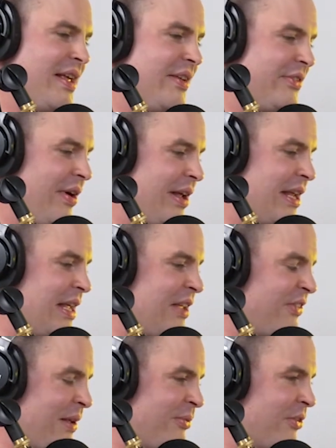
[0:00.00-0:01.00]
So, and he
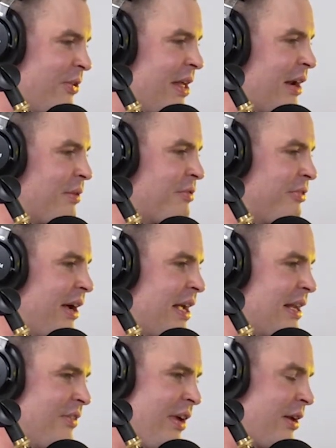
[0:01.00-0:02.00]
seems to do that every
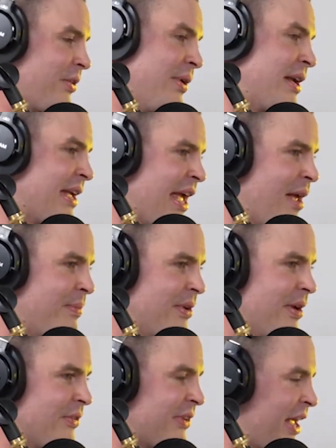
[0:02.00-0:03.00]
fight. He's got a great camp. You
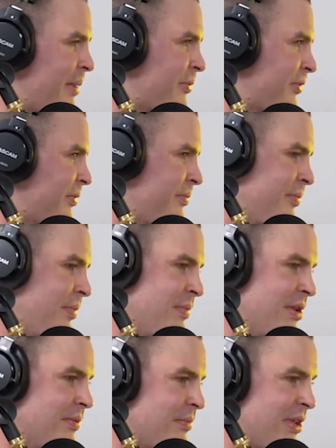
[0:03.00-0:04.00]
know, his camp's
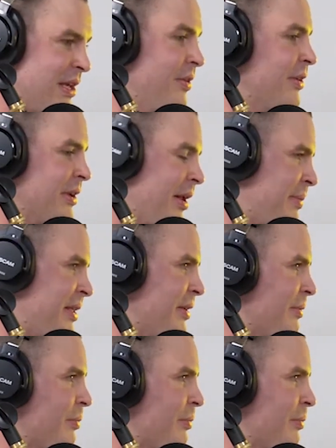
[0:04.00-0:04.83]
been killing it. I mean,